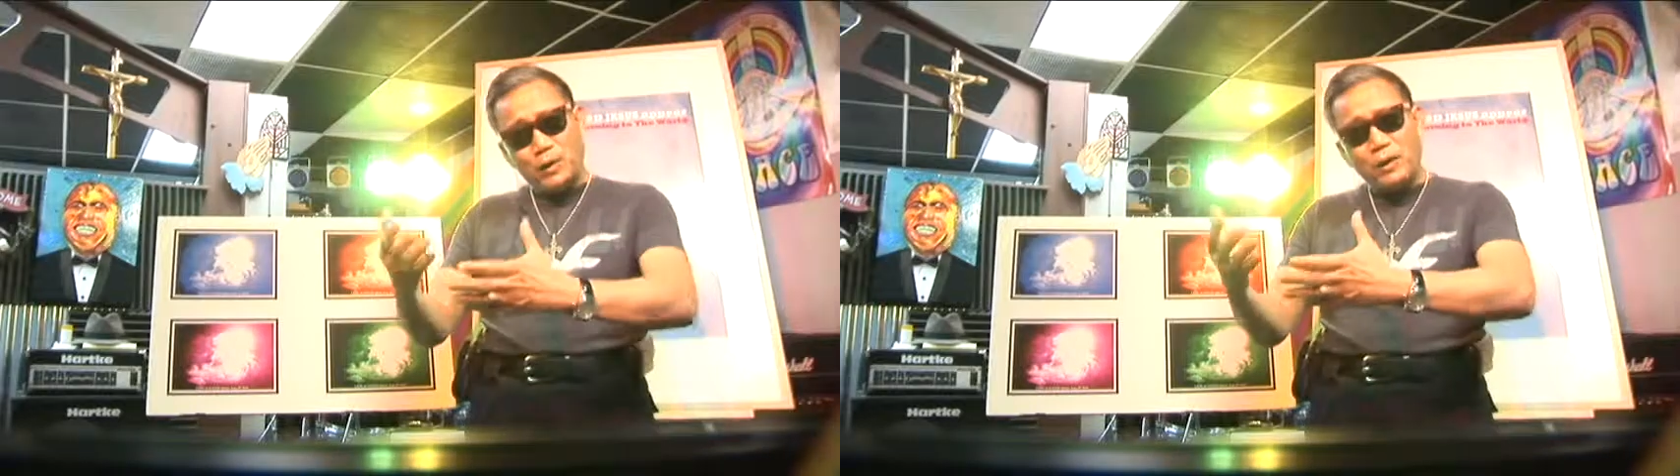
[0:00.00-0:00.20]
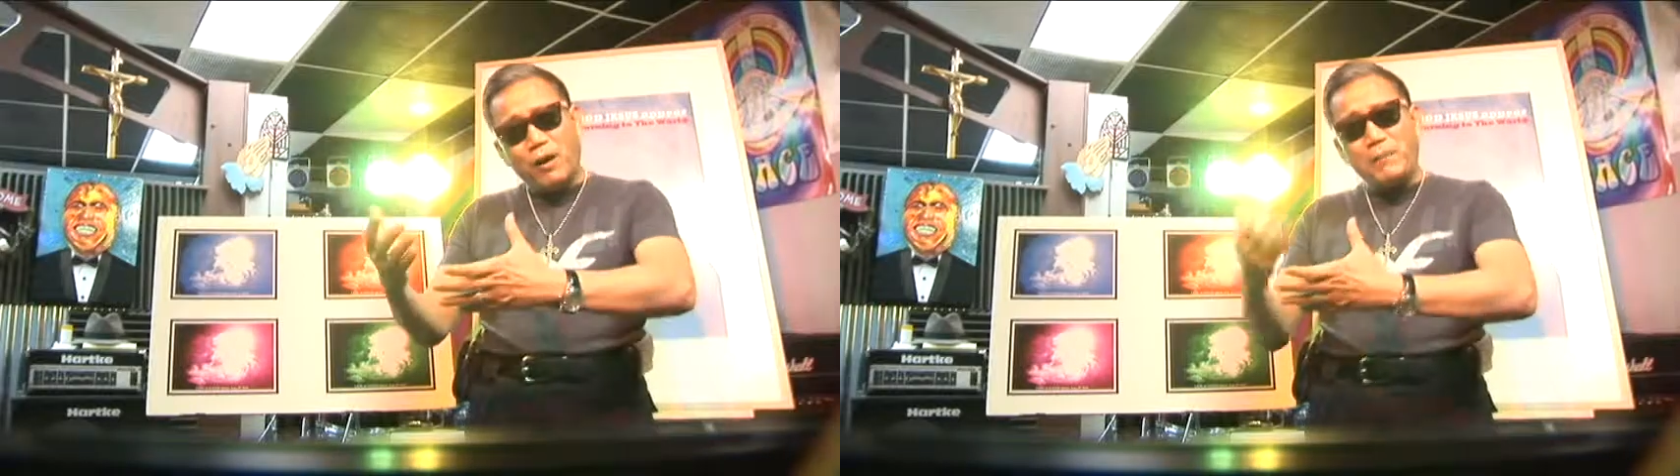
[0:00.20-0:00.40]

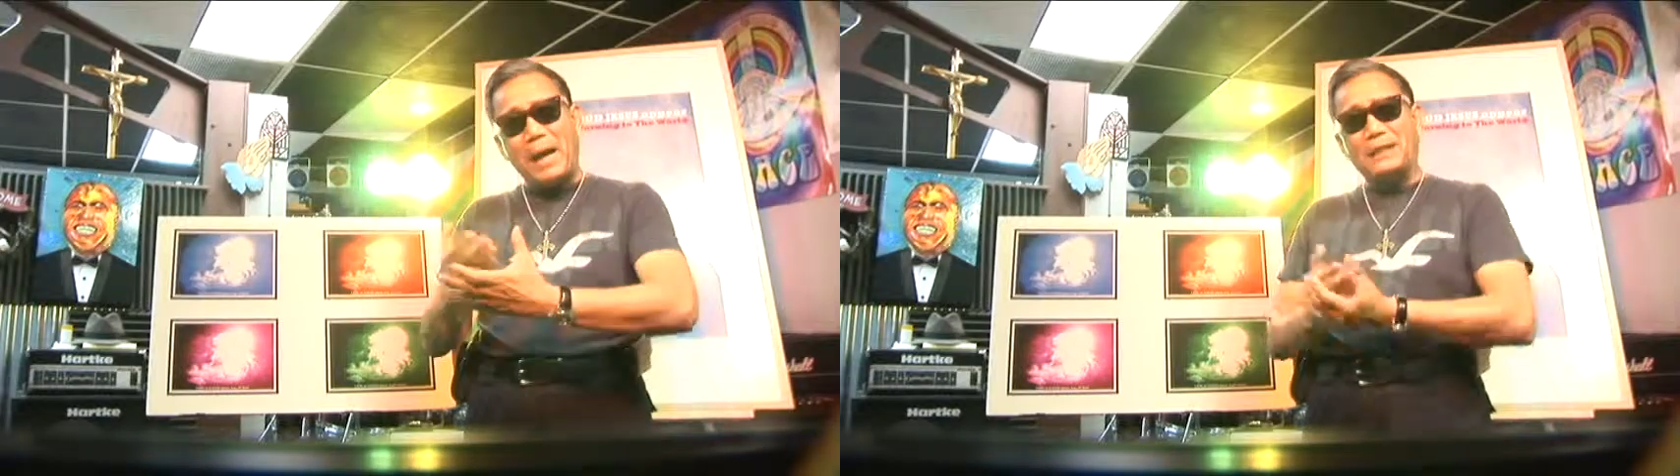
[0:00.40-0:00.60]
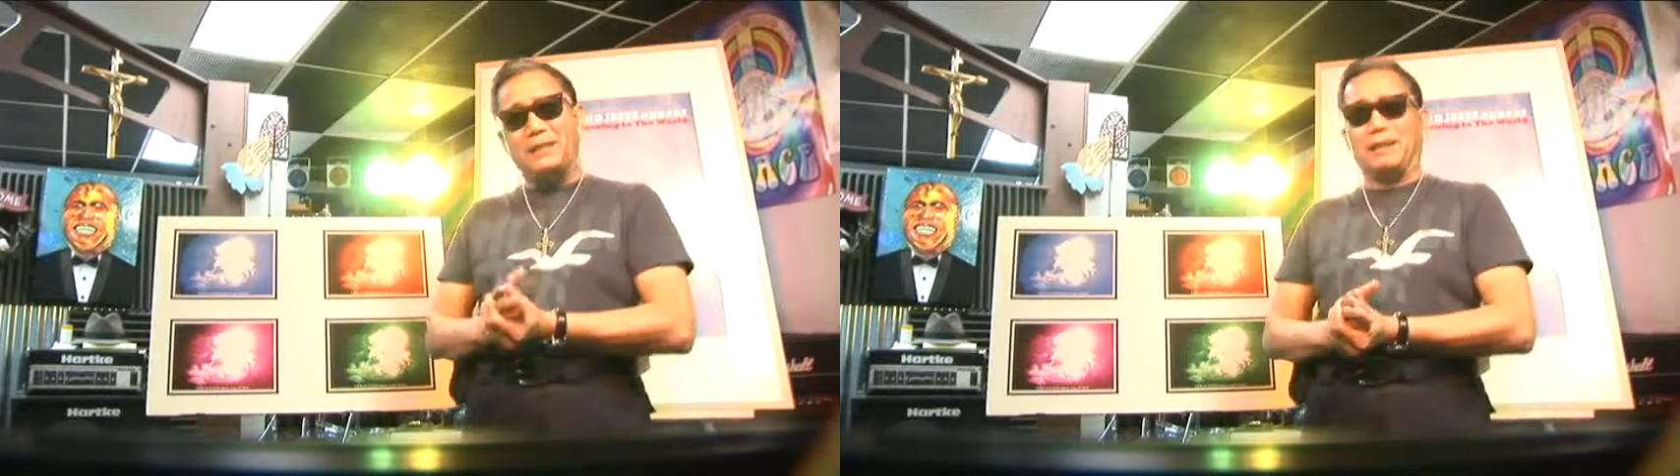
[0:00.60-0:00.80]
the
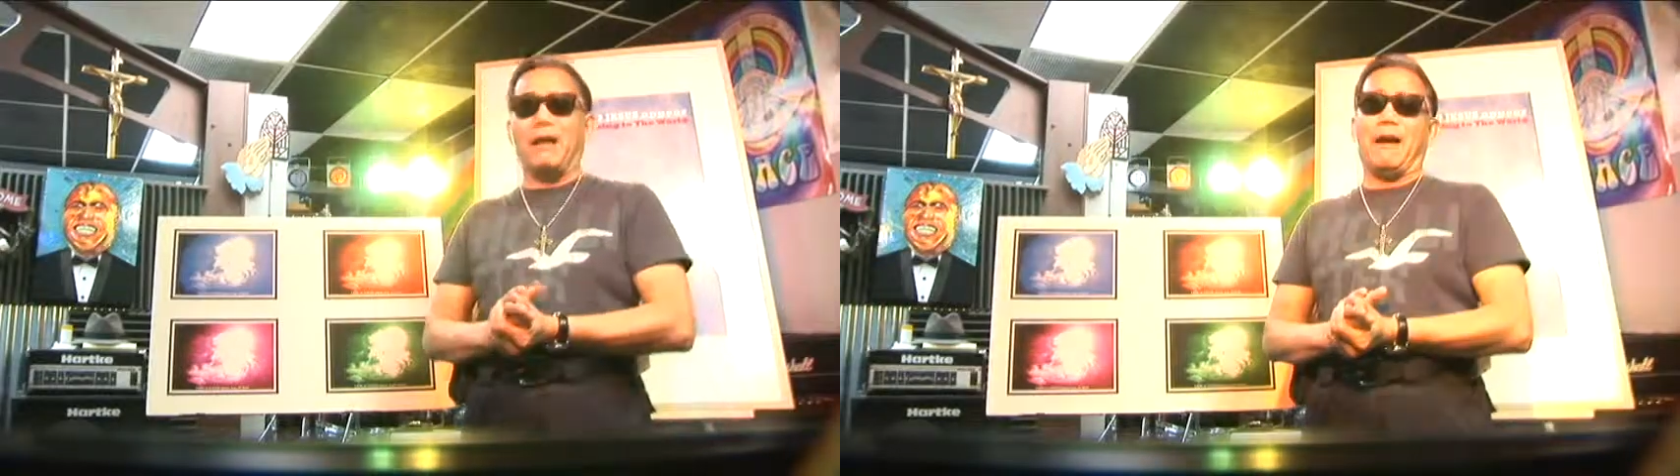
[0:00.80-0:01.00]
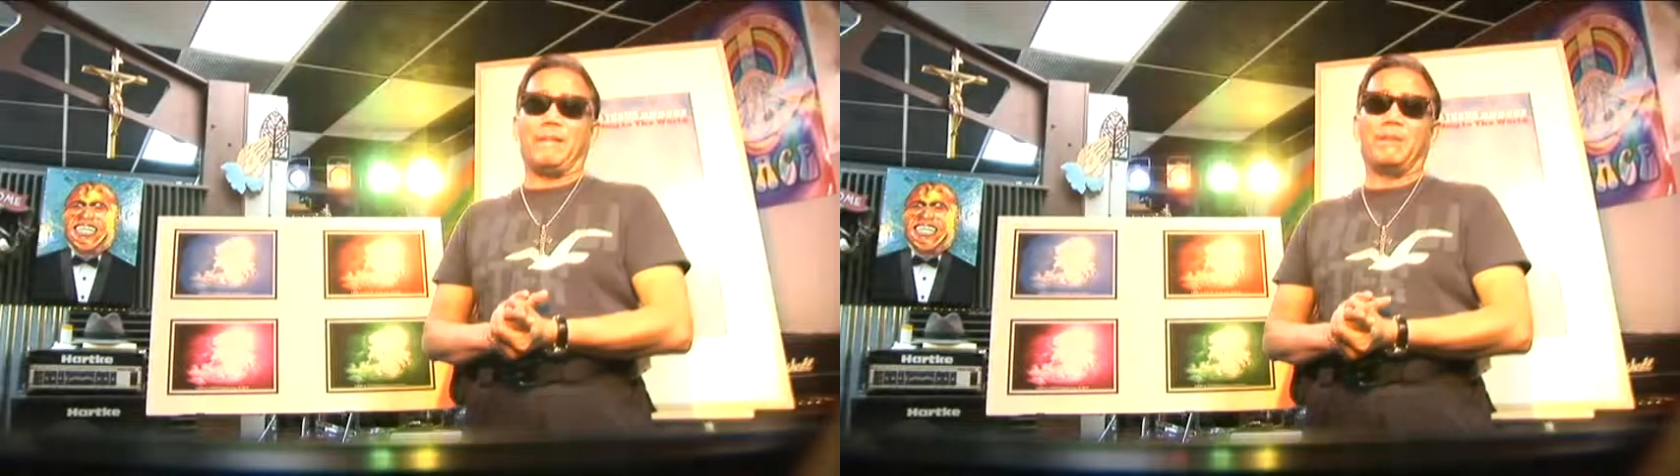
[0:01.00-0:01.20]
Almighty
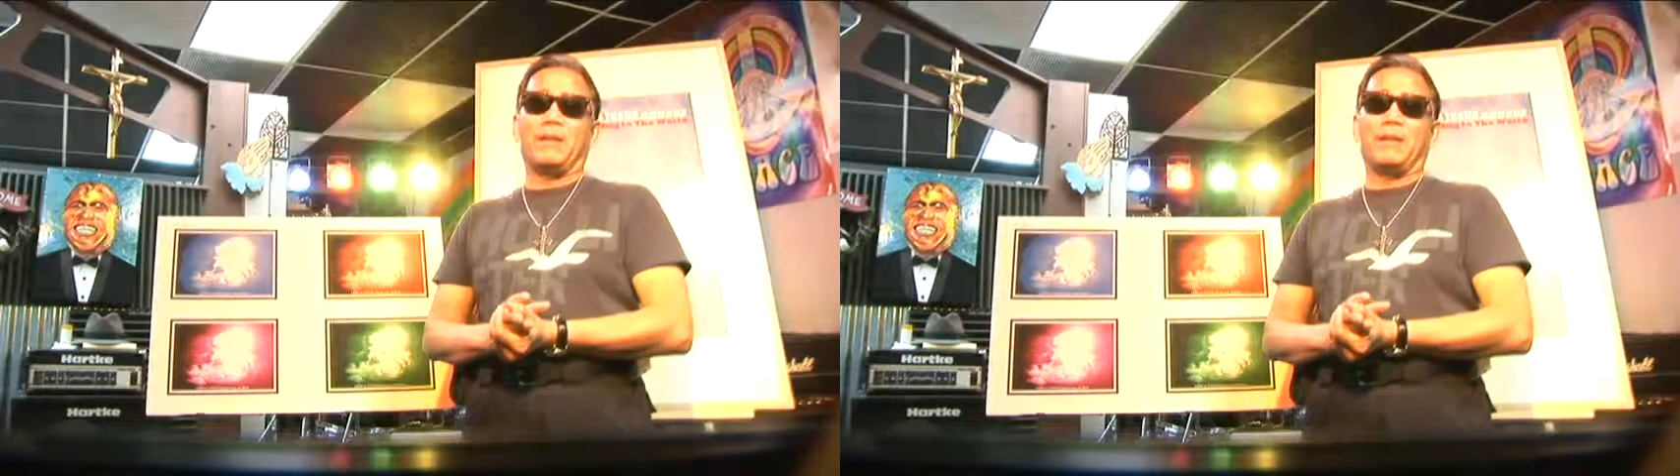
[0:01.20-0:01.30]
God